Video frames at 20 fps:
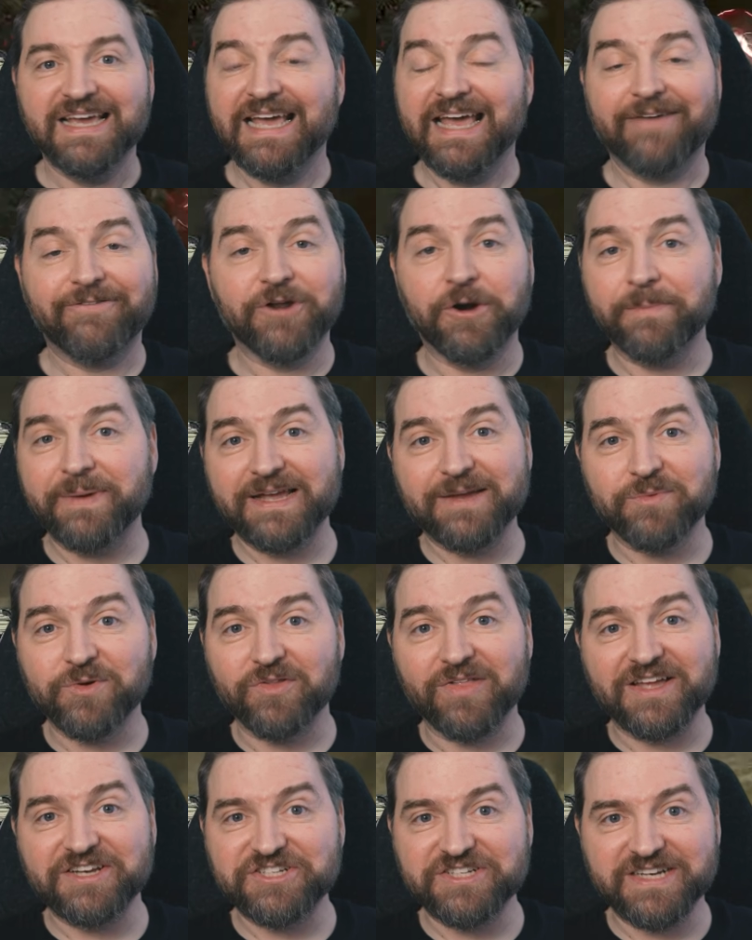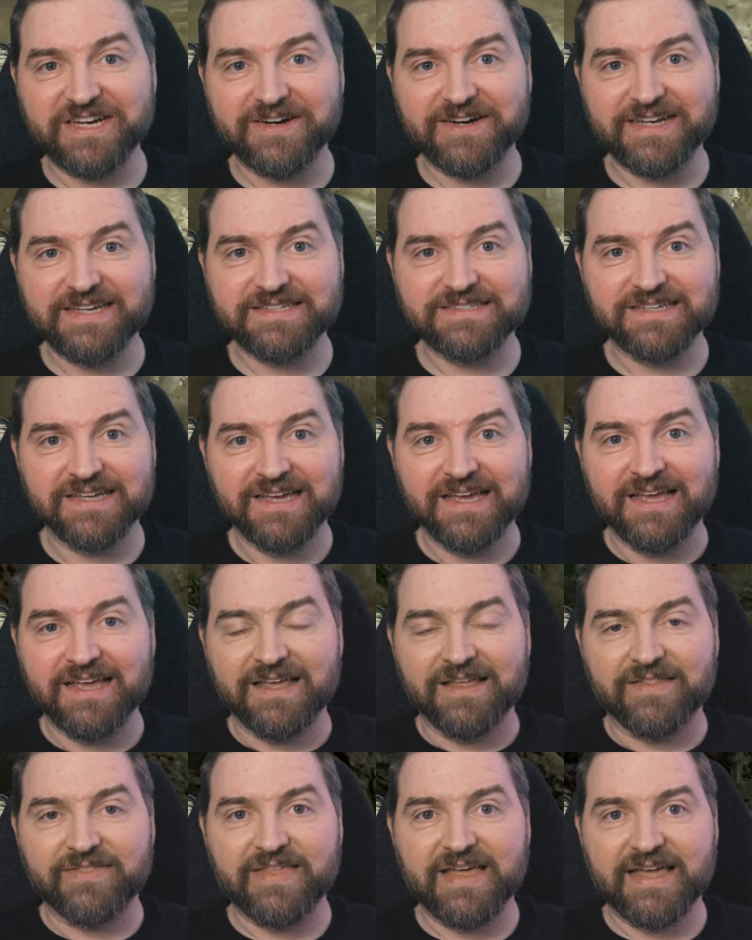If you don't pick up your legendaries,
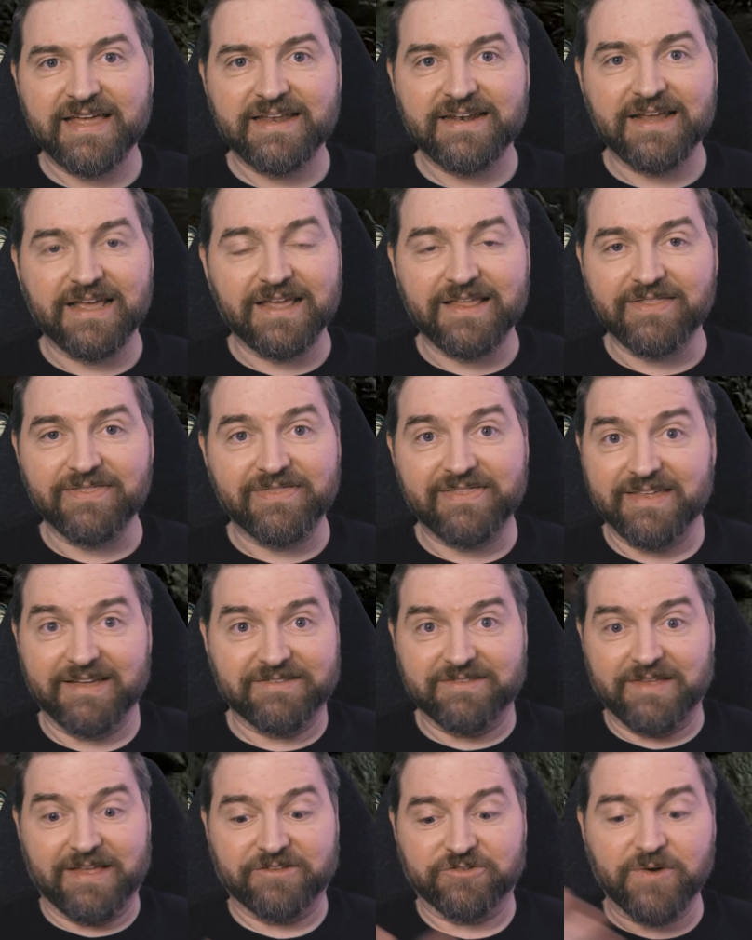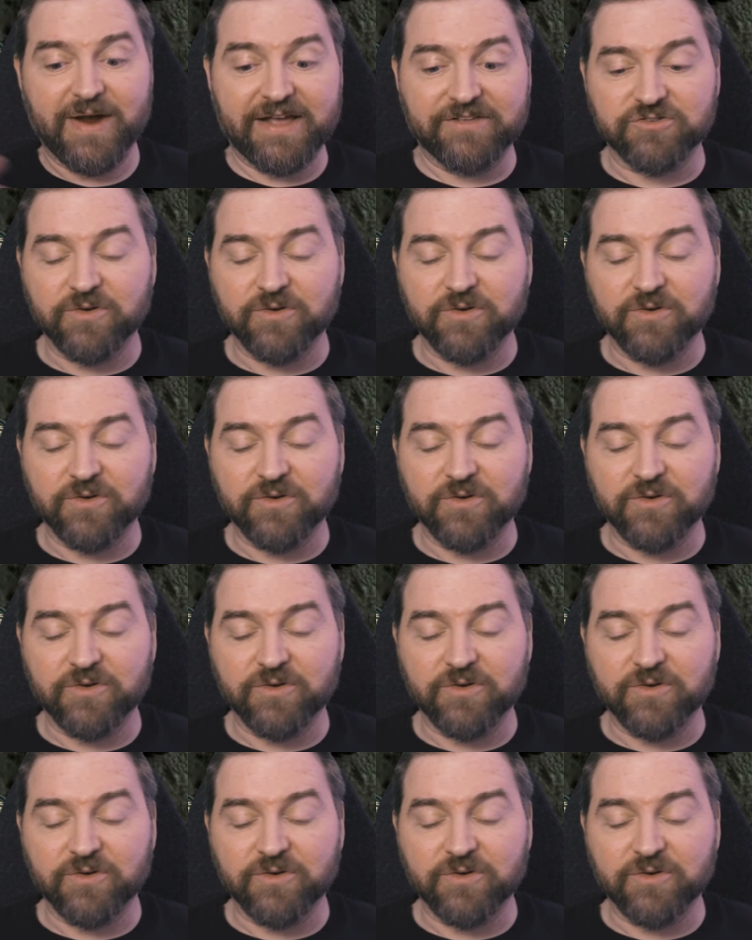then that's great.